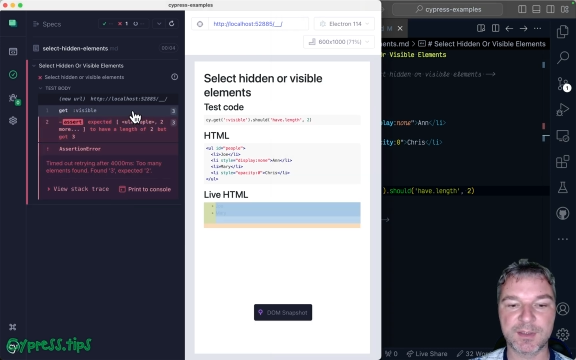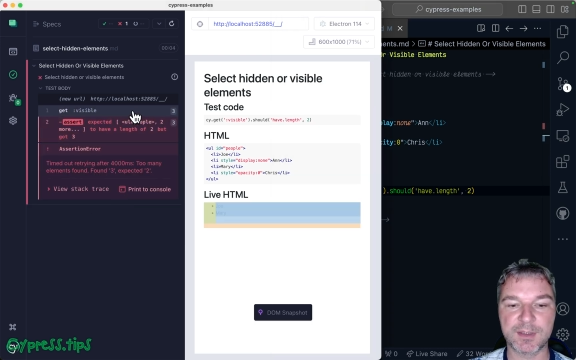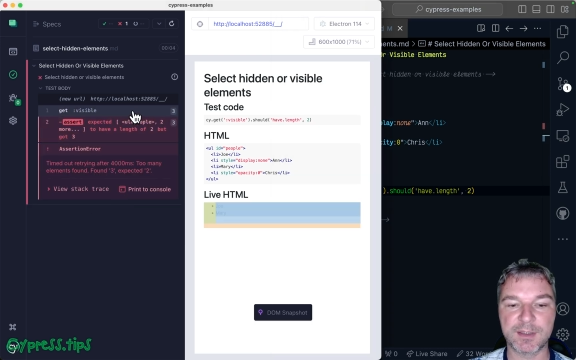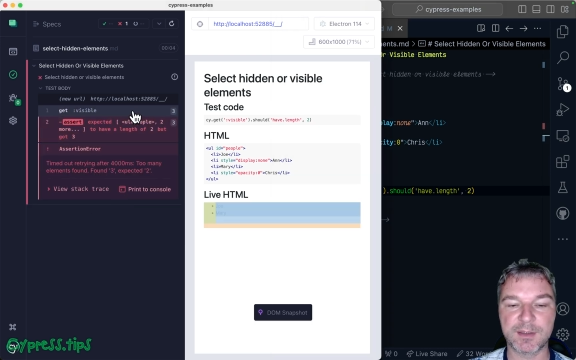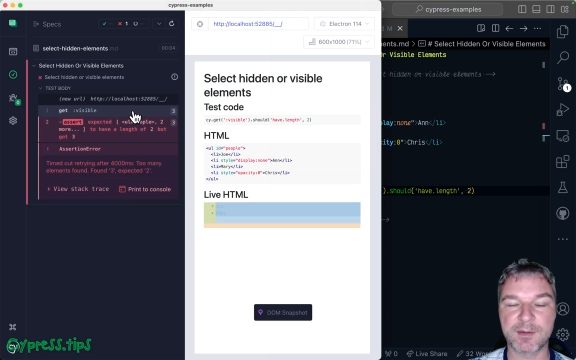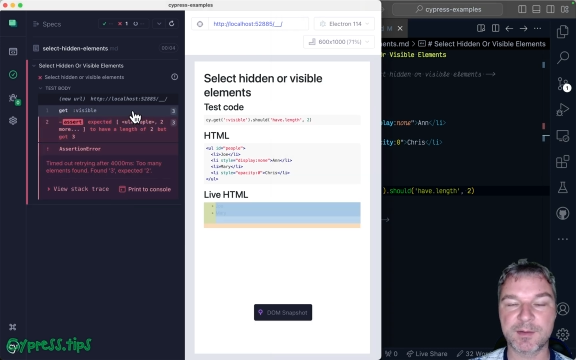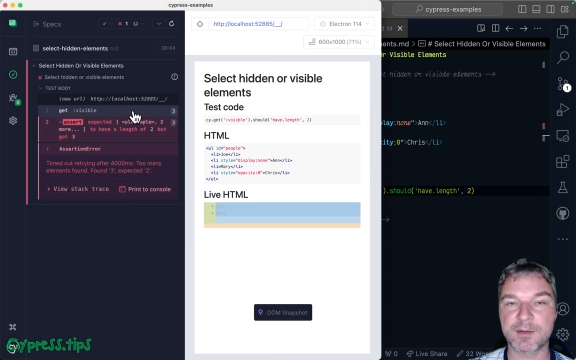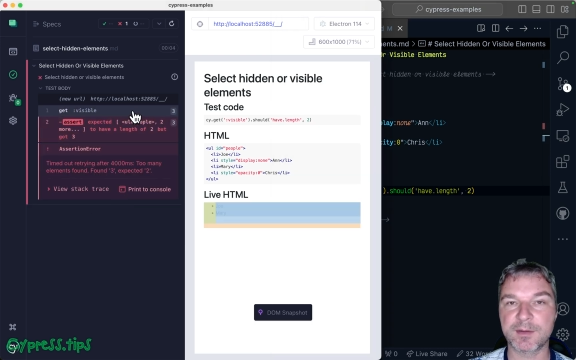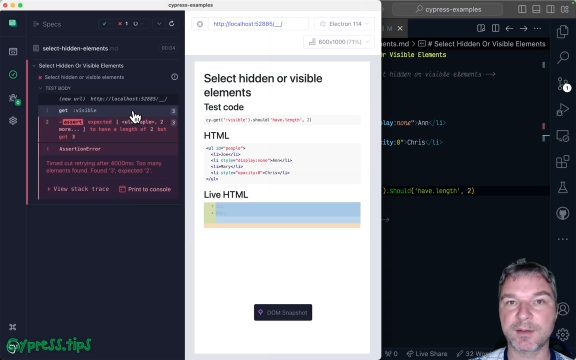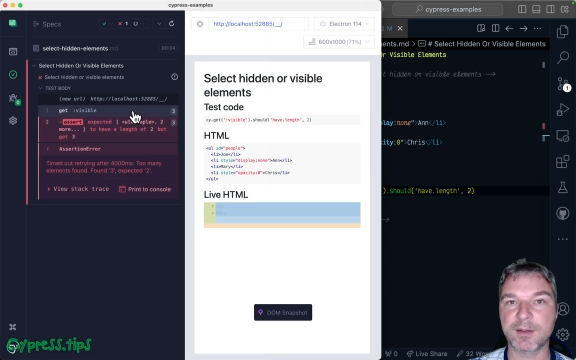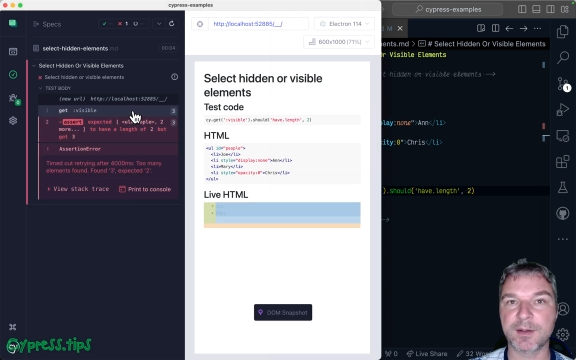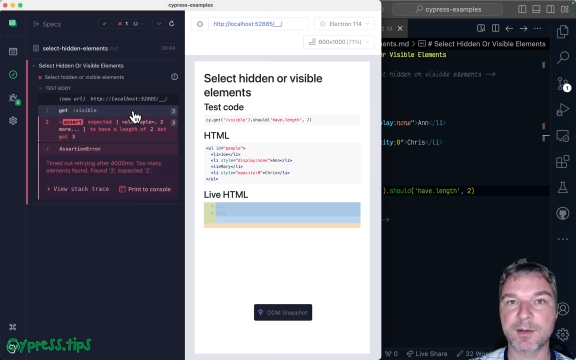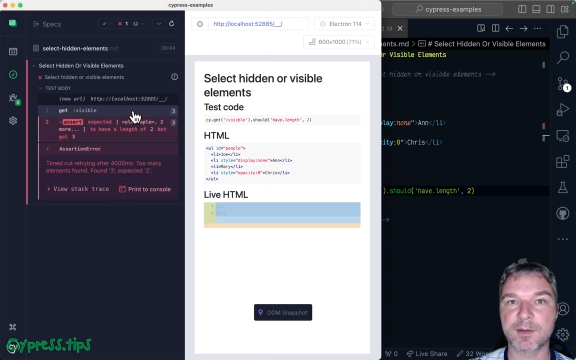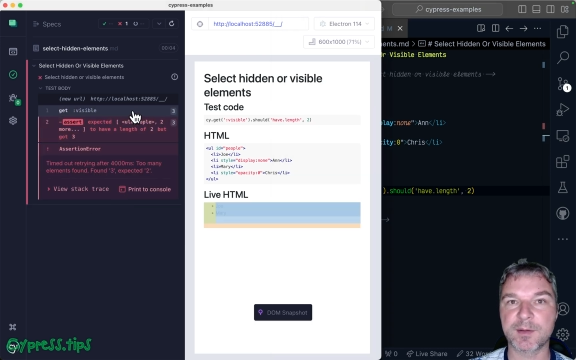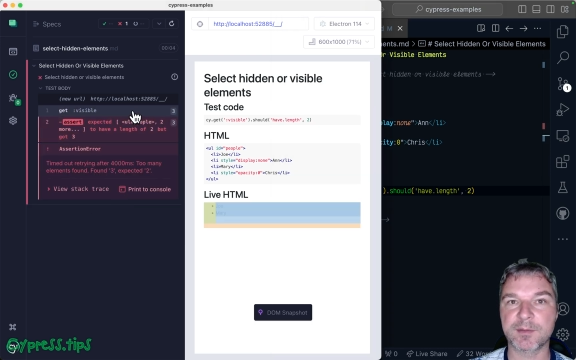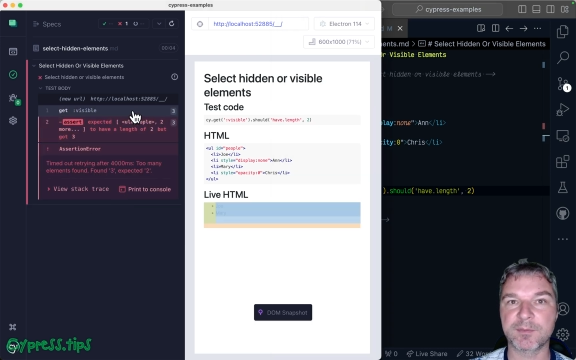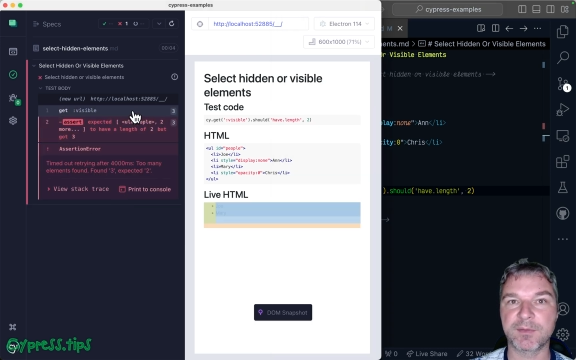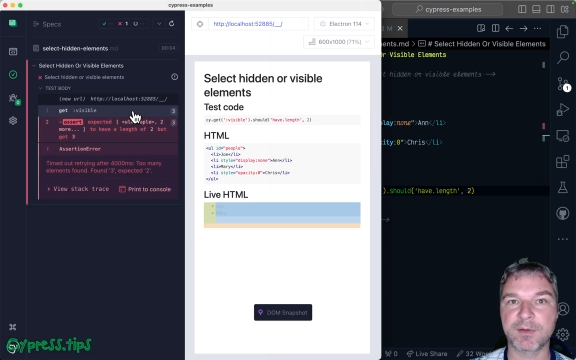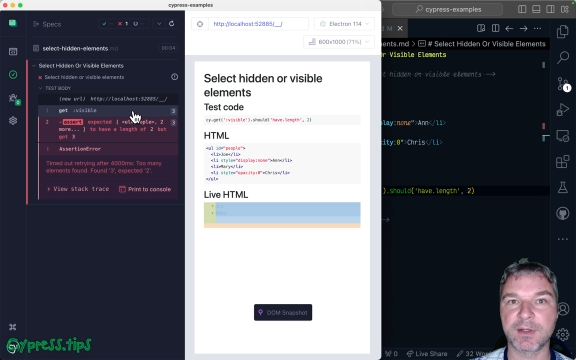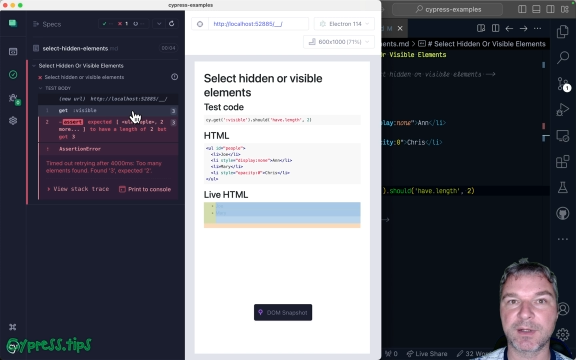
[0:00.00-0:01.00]
it
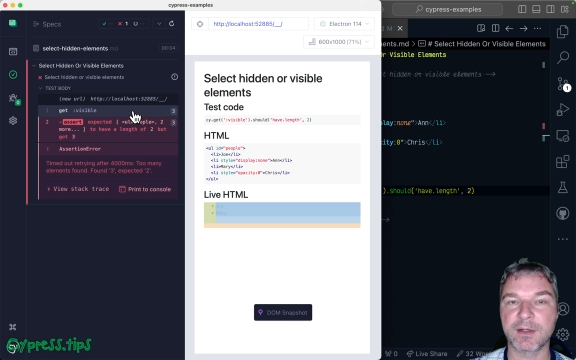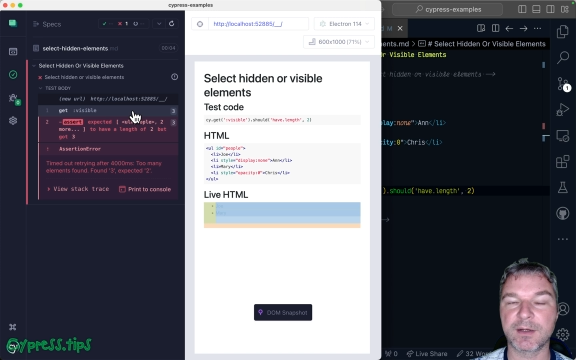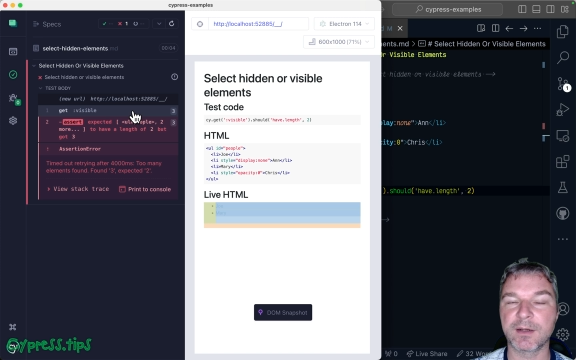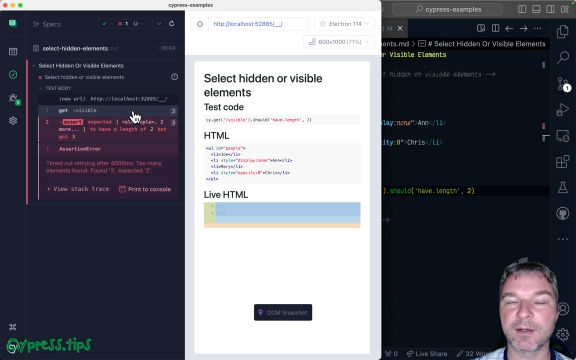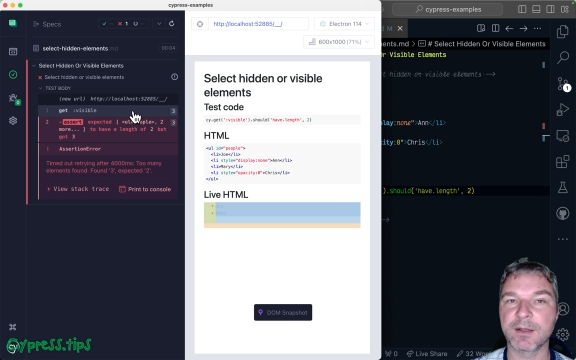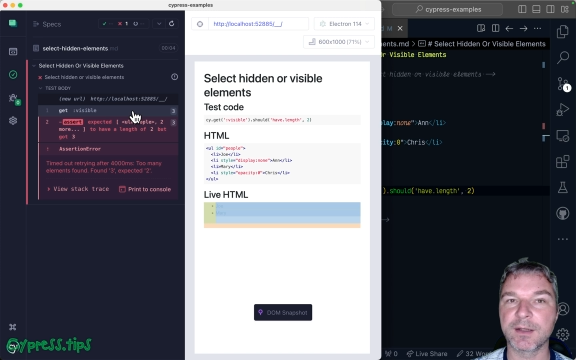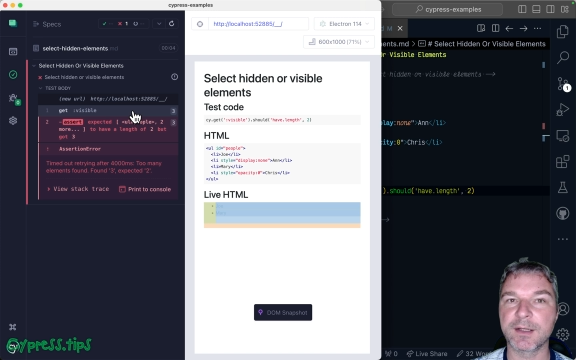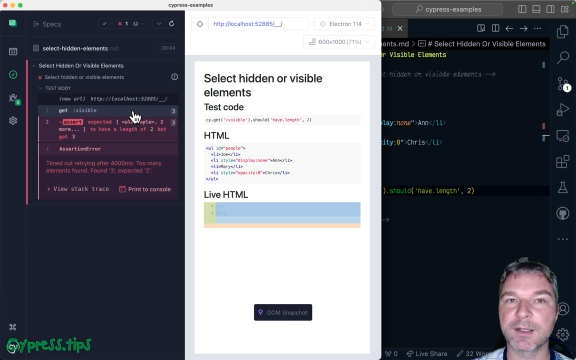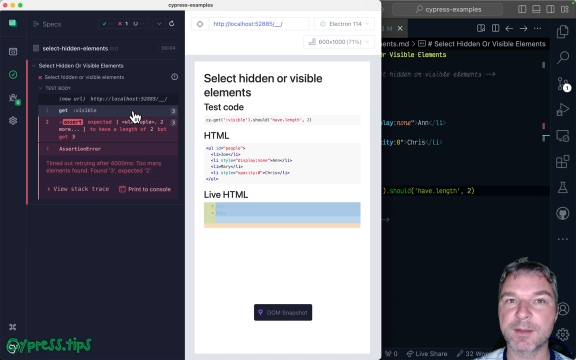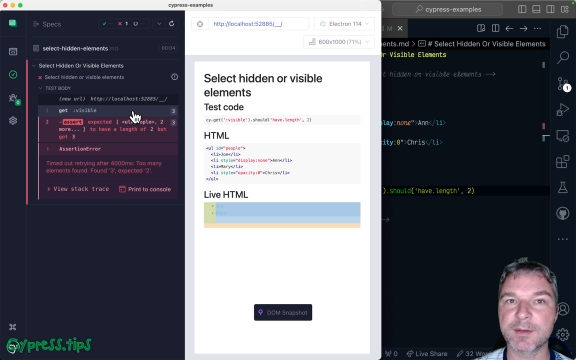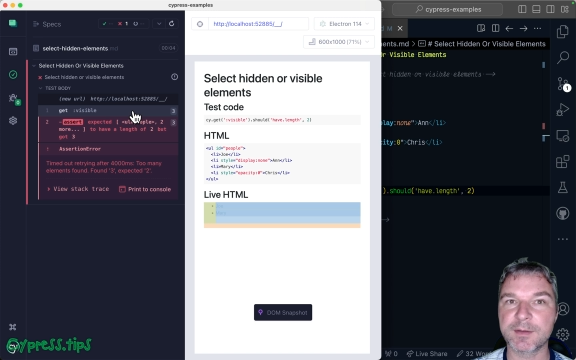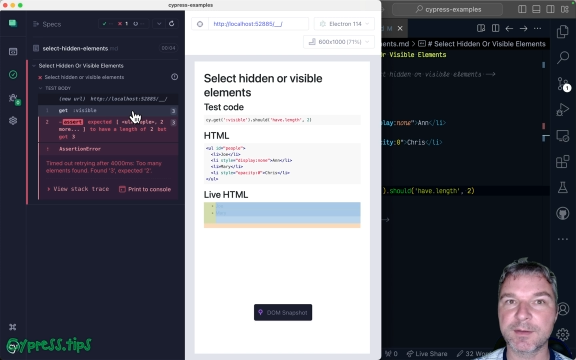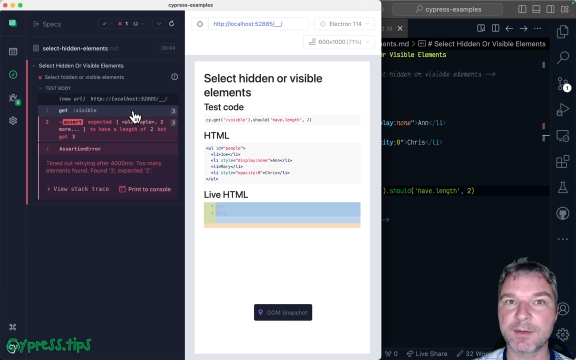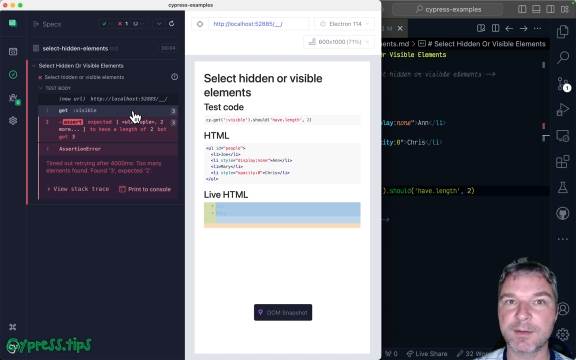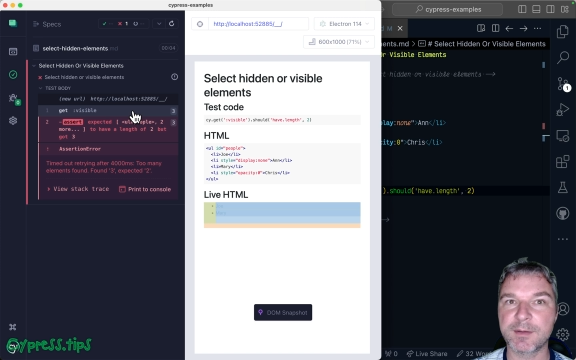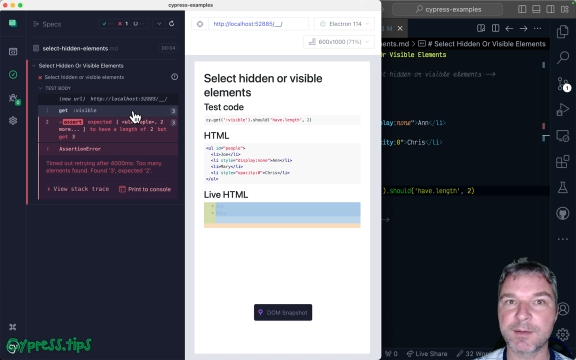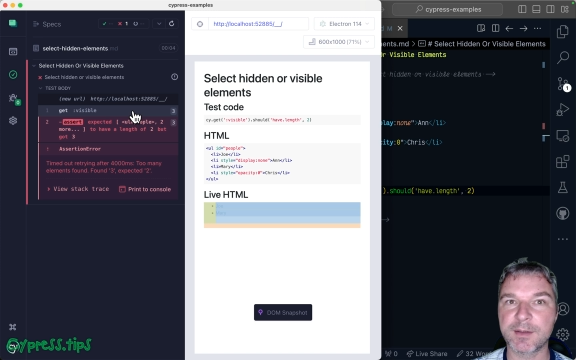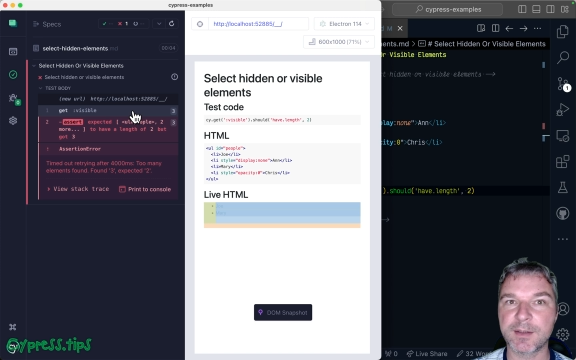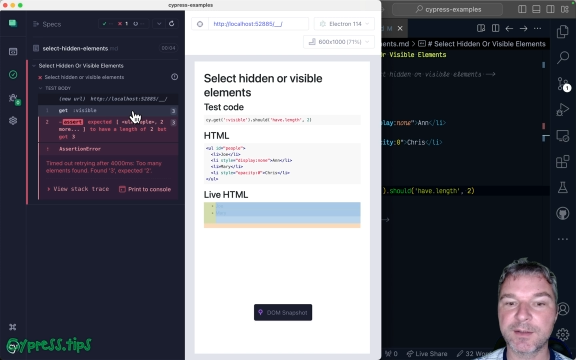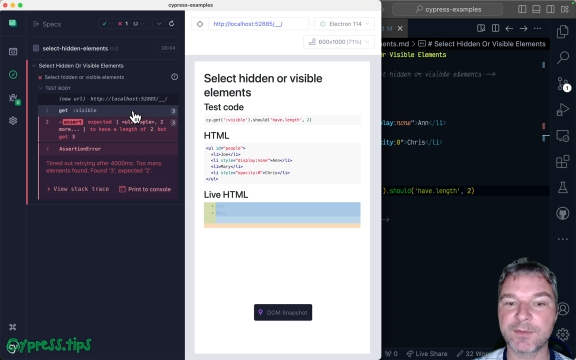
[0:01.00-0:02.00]
selects the list
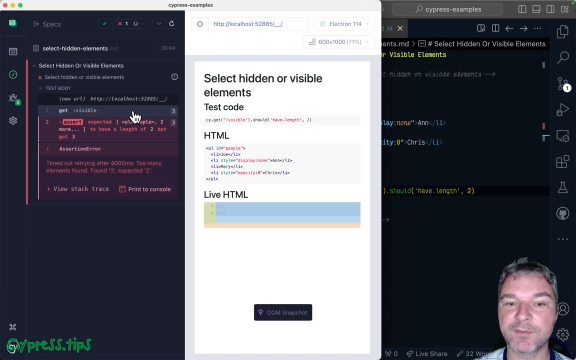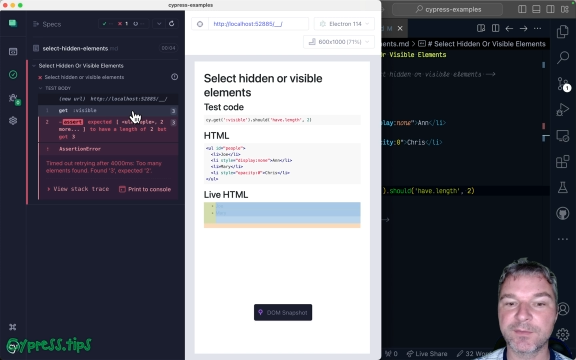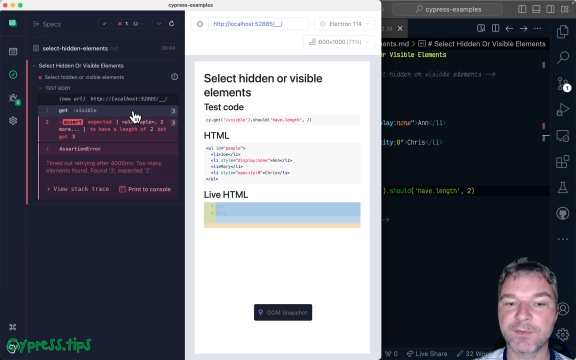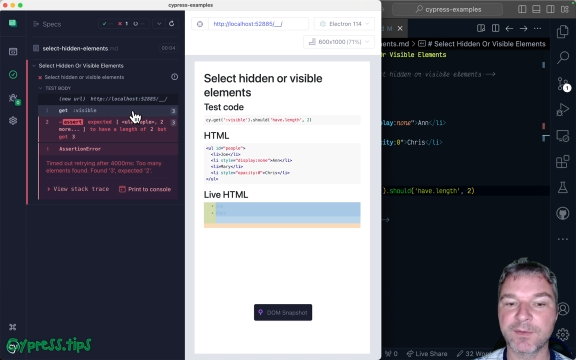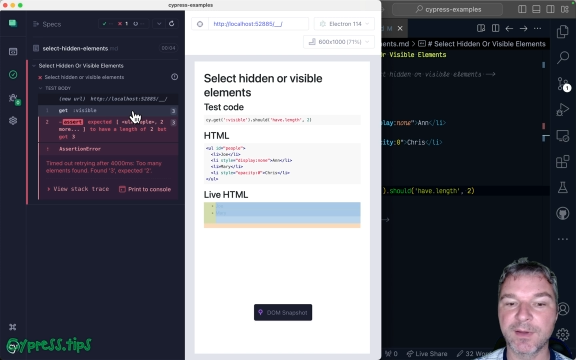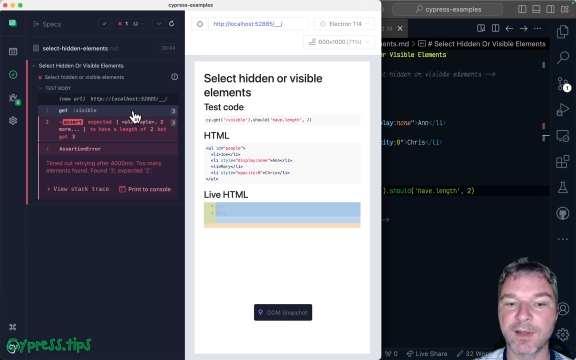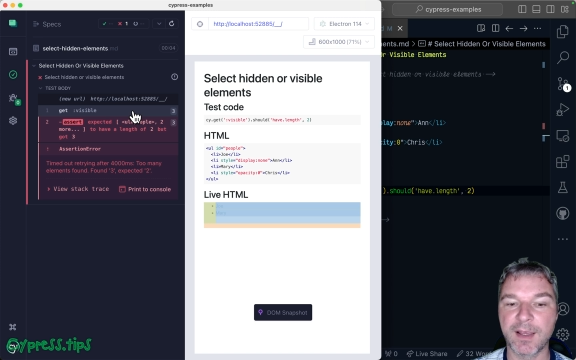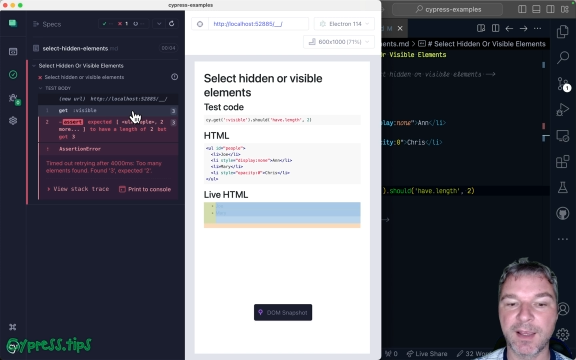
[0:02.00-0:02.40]
itself